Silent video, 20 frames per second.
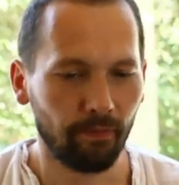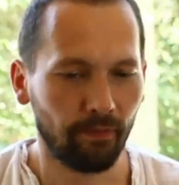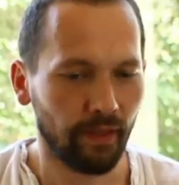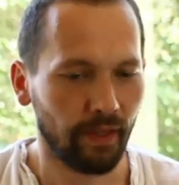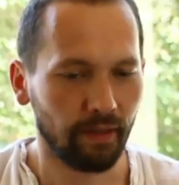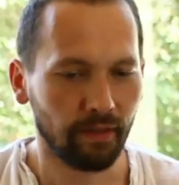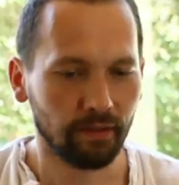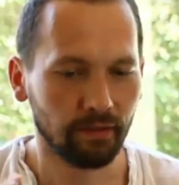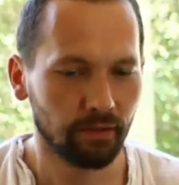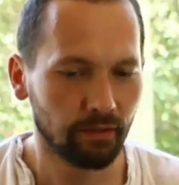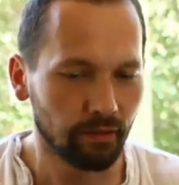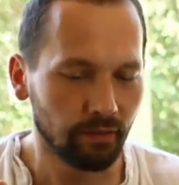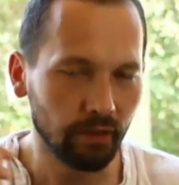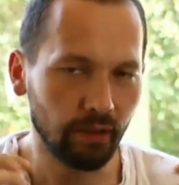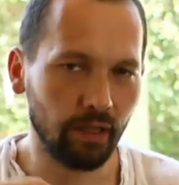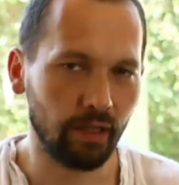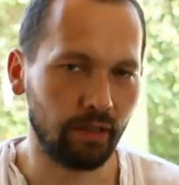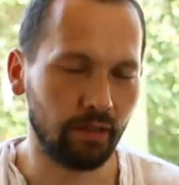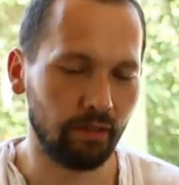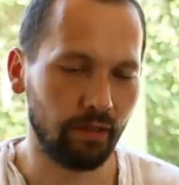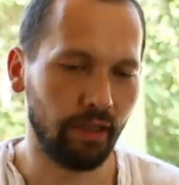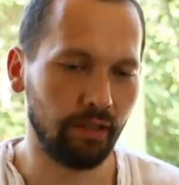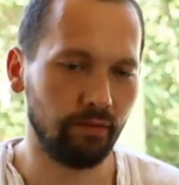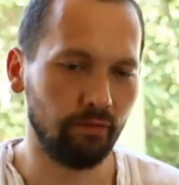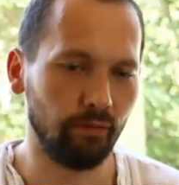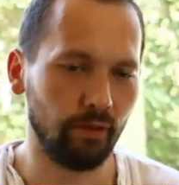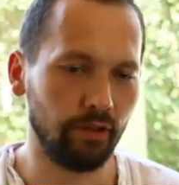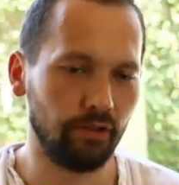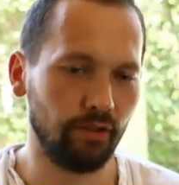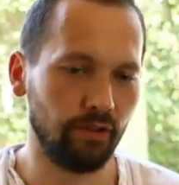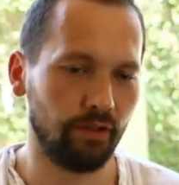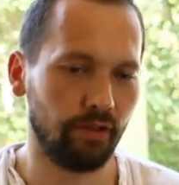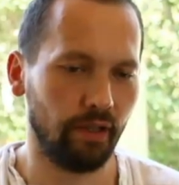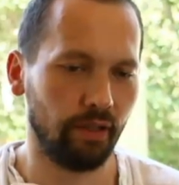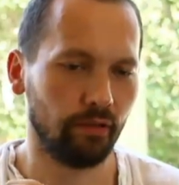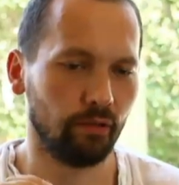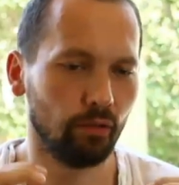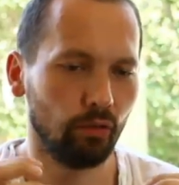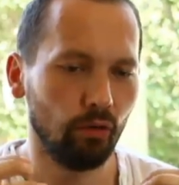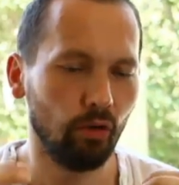things together, it will just
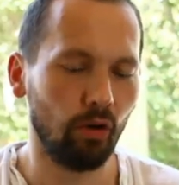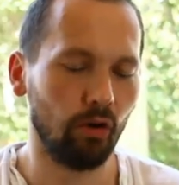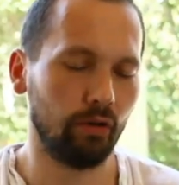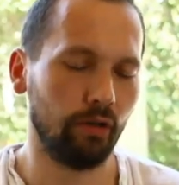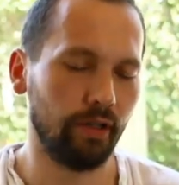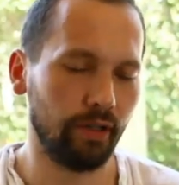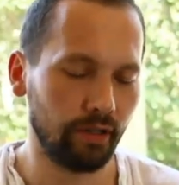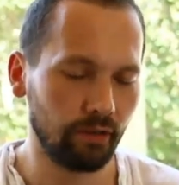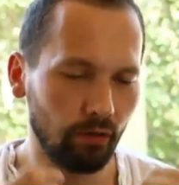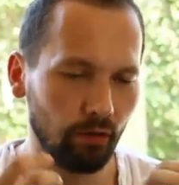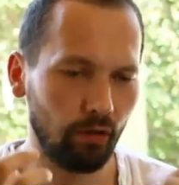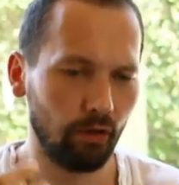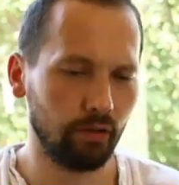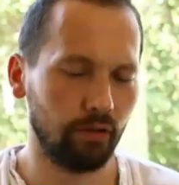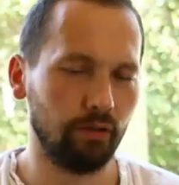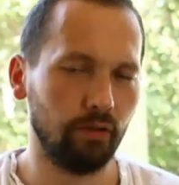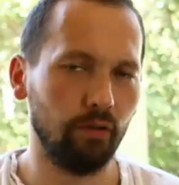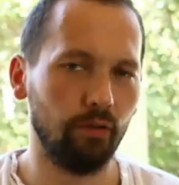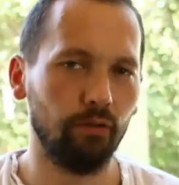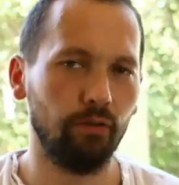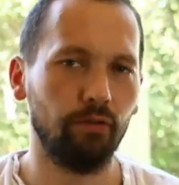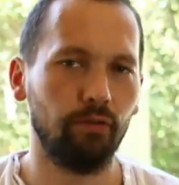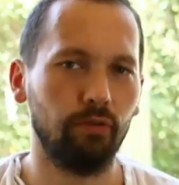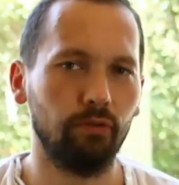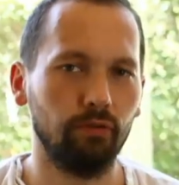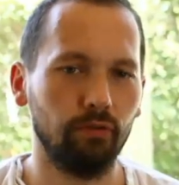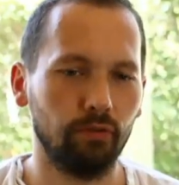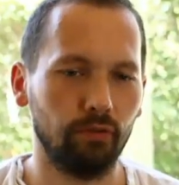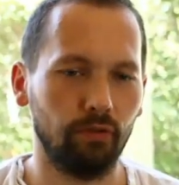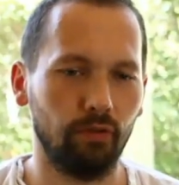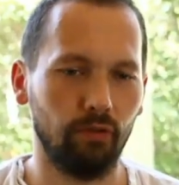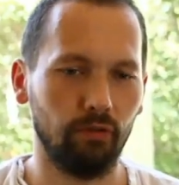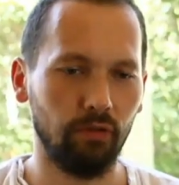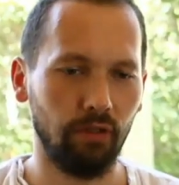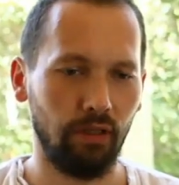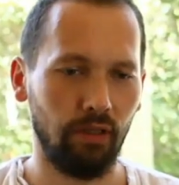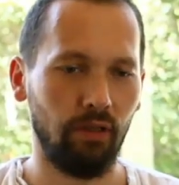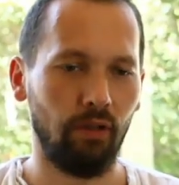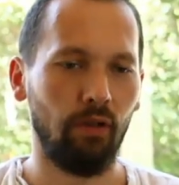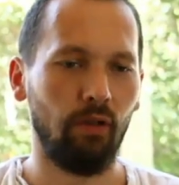take you longer and longer go through. So
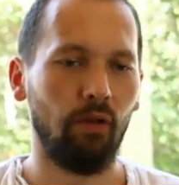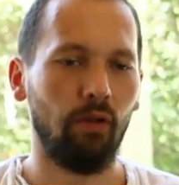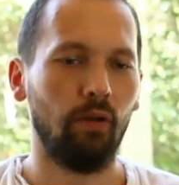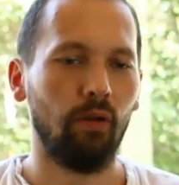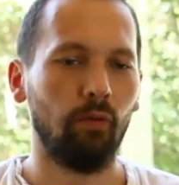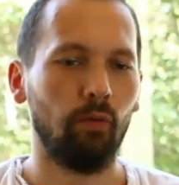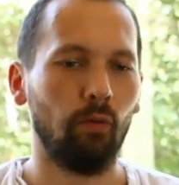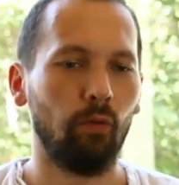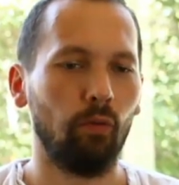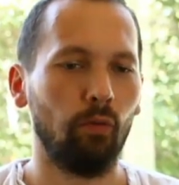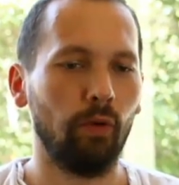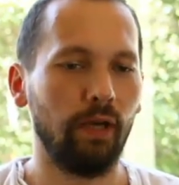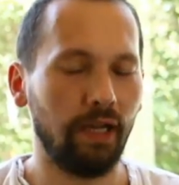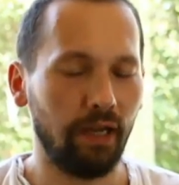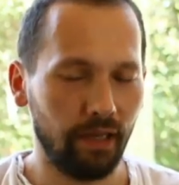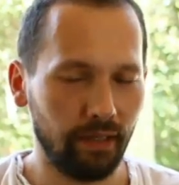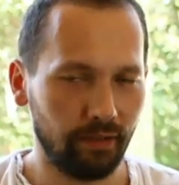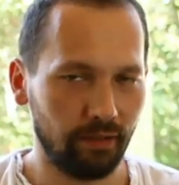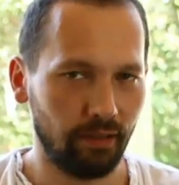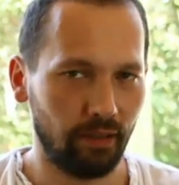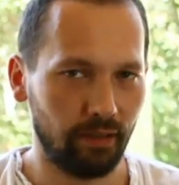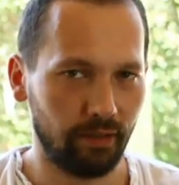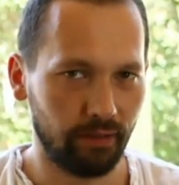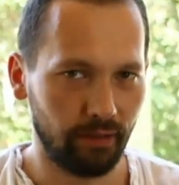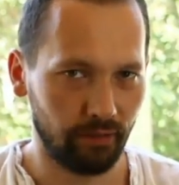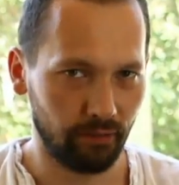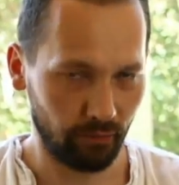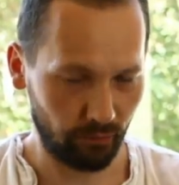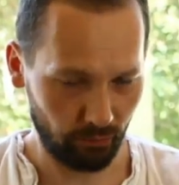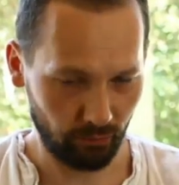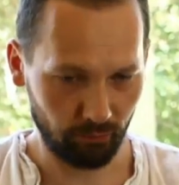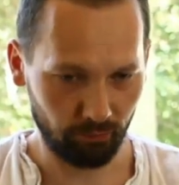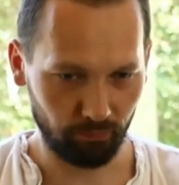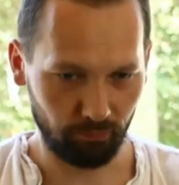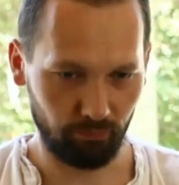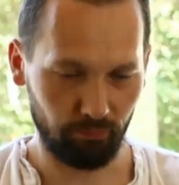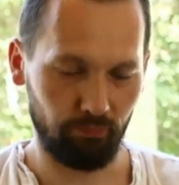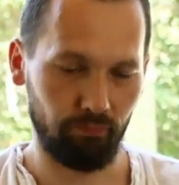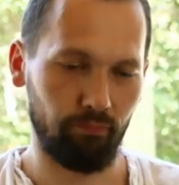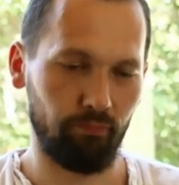when I started to
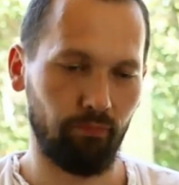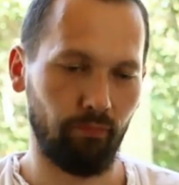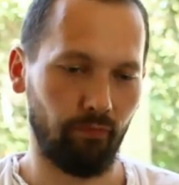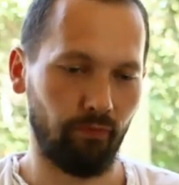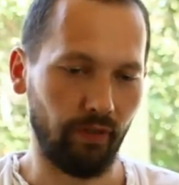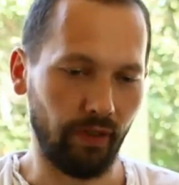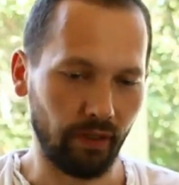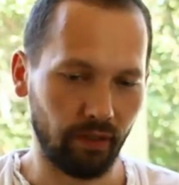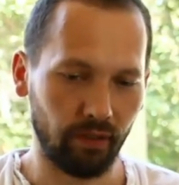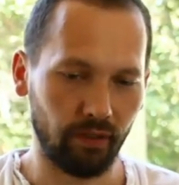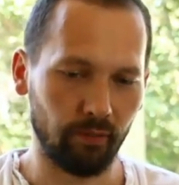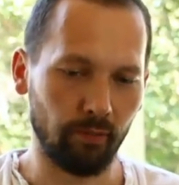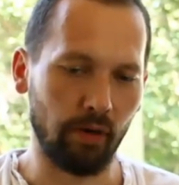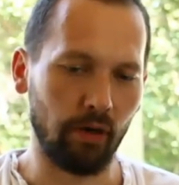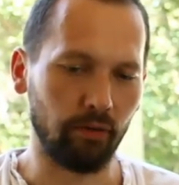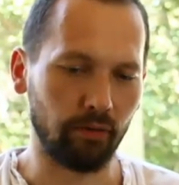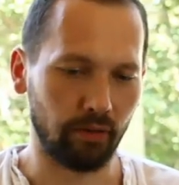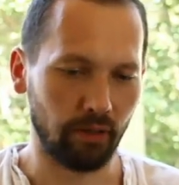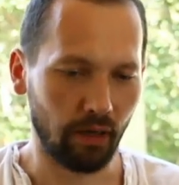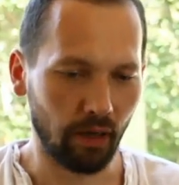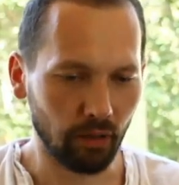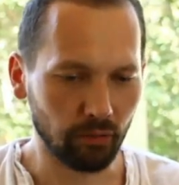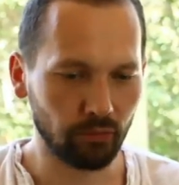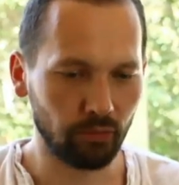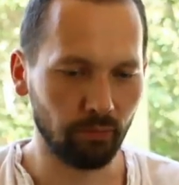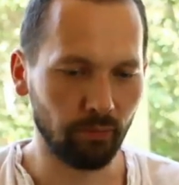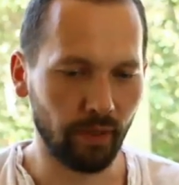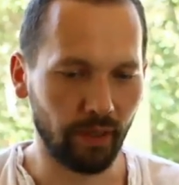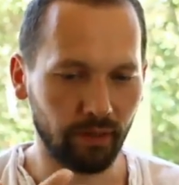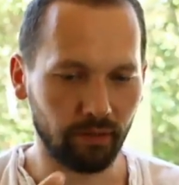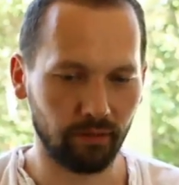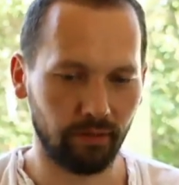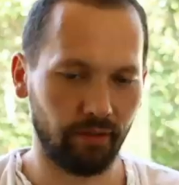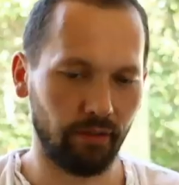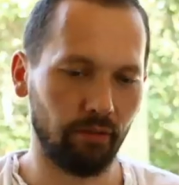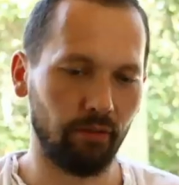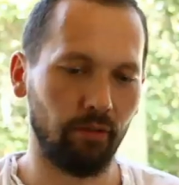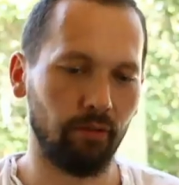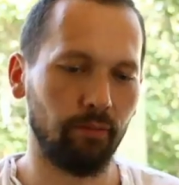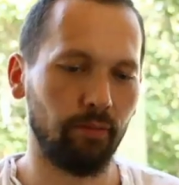thinking about how to make the
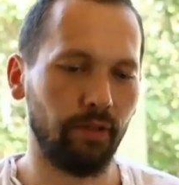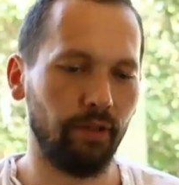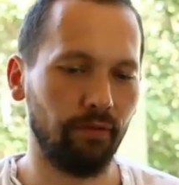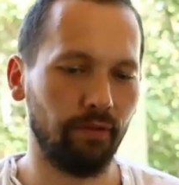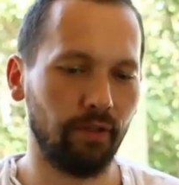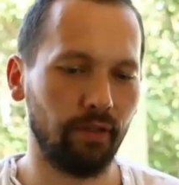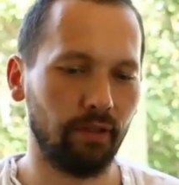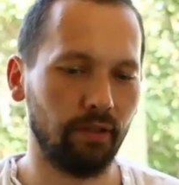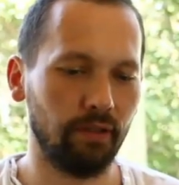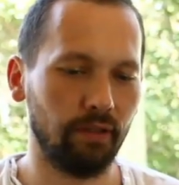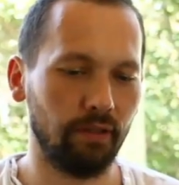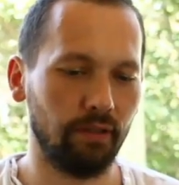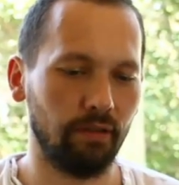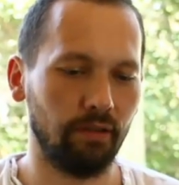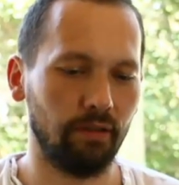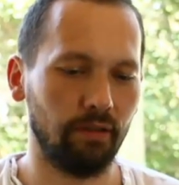circular breathing,